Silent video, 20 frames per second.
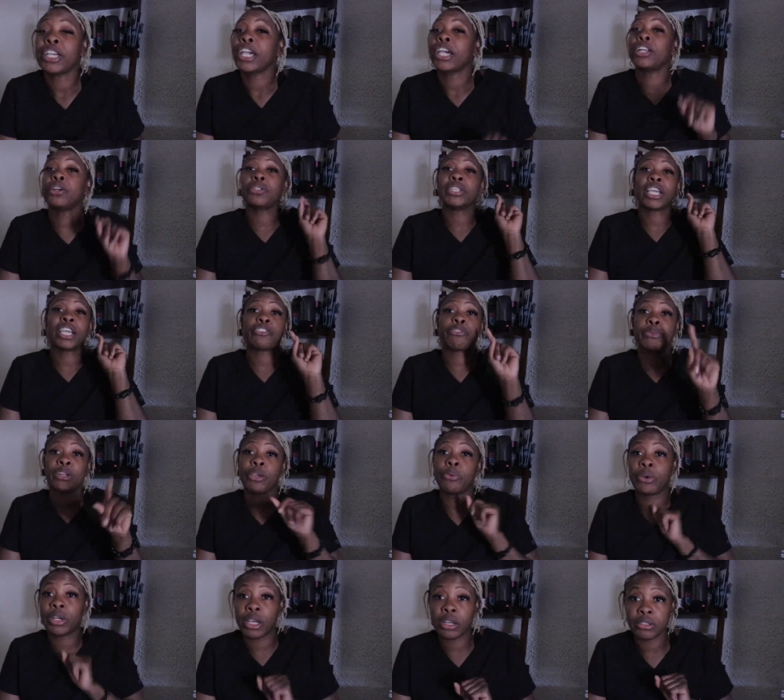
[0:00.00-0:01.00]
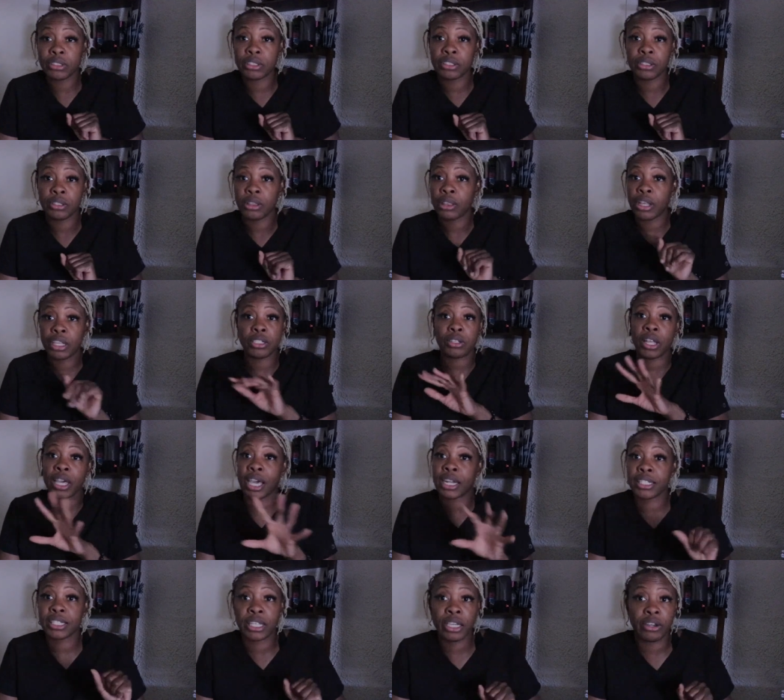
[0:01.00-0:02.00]
don't take it from anyone else. That's all I
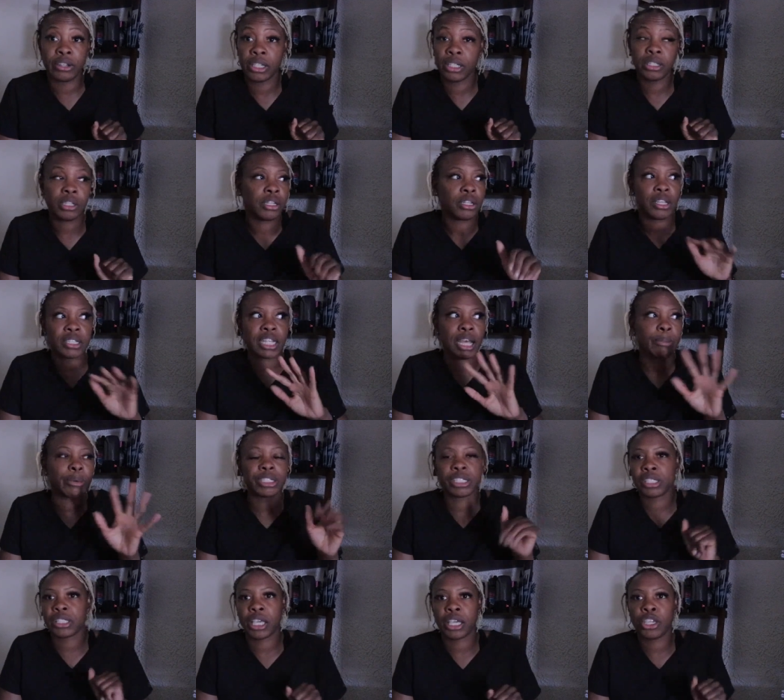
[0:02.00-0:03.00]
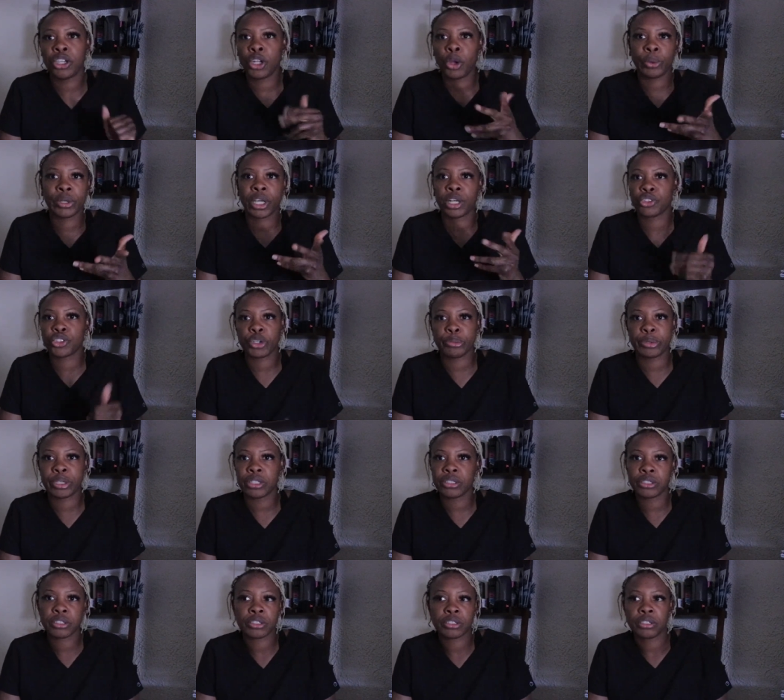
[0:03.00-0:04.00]
got to say on it. There's not much to say. You know what a guilt trip
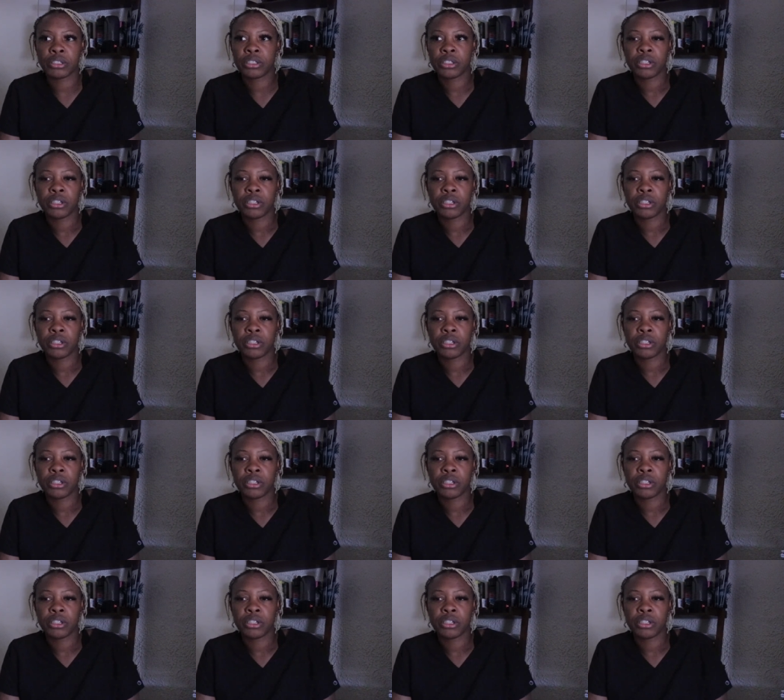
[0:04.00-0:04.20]
is.